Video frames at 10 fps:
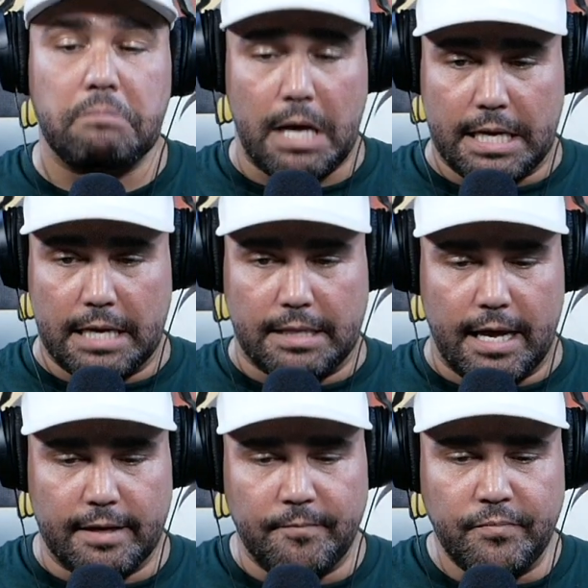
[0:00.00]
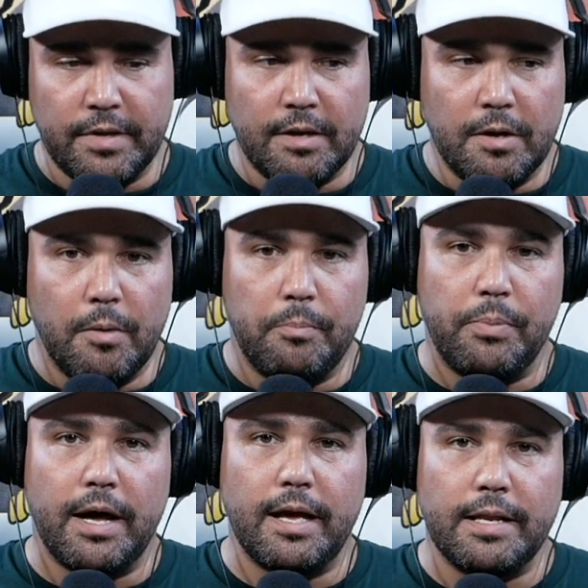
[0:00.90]
I get that,
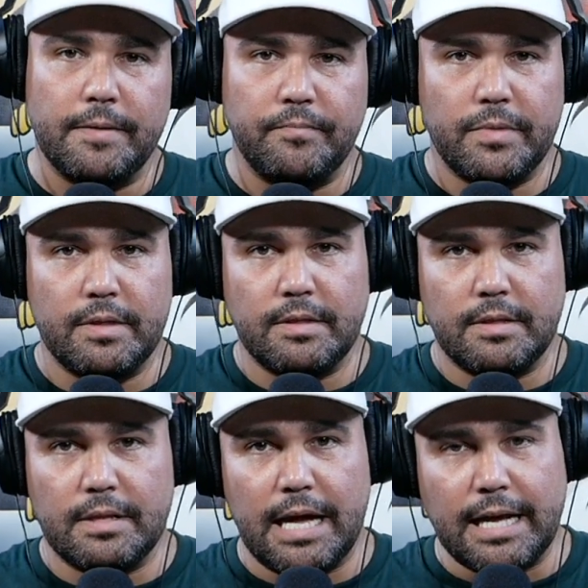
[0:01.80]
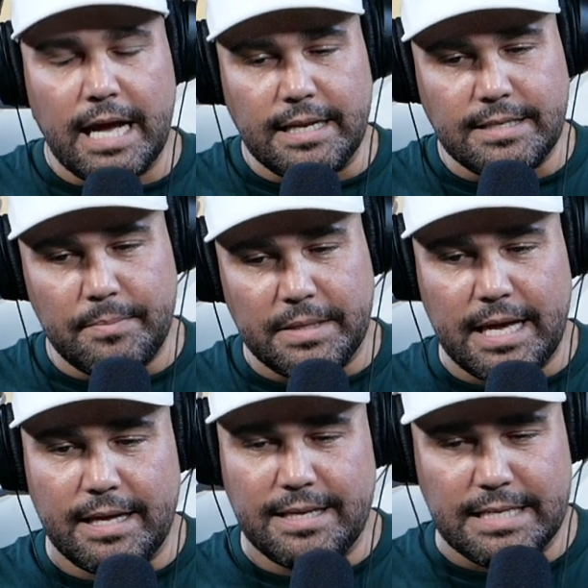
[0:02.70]
but I kind of say, but
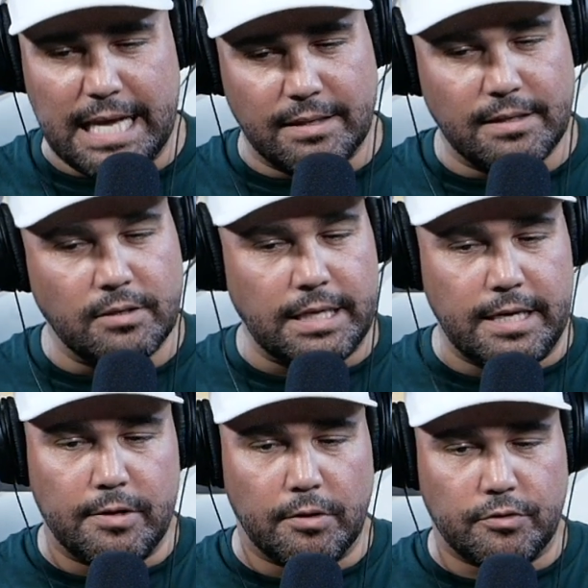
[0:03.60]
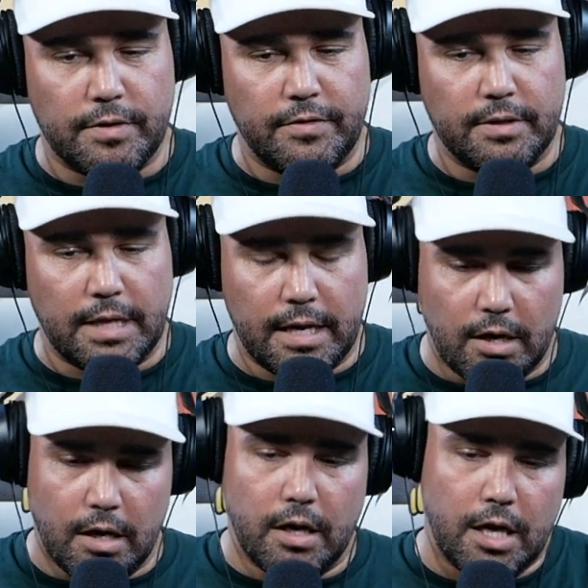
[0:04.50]
isn't that a little ego driven? Like,
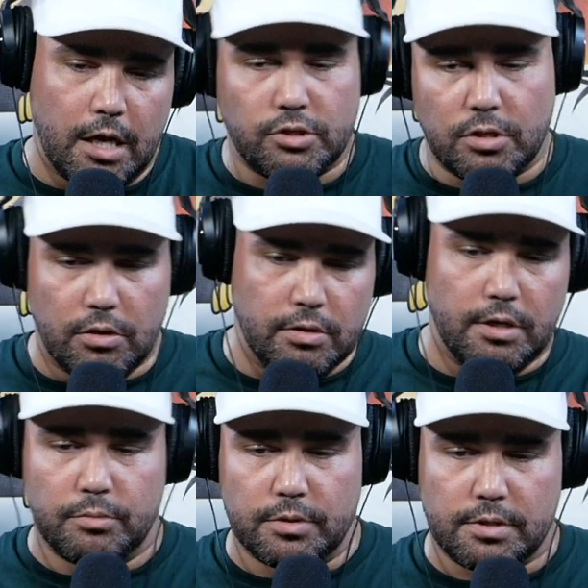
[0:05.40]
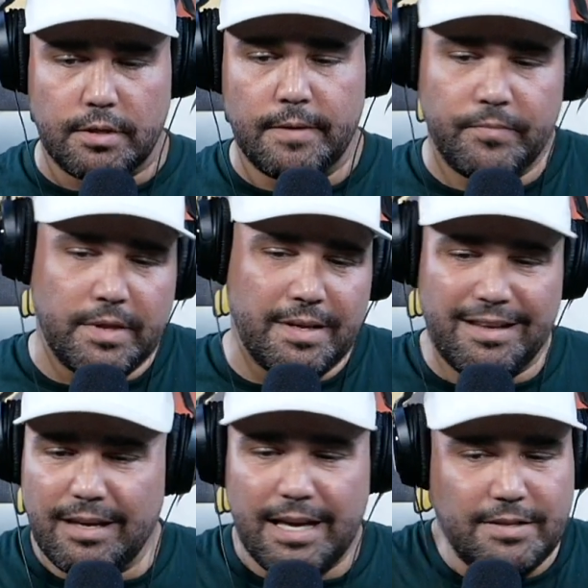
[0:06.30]
I got to show that
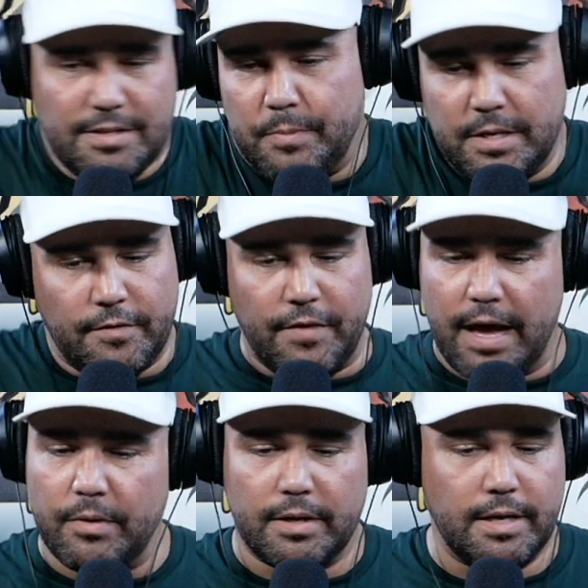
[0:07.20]
it's a piece of fabric.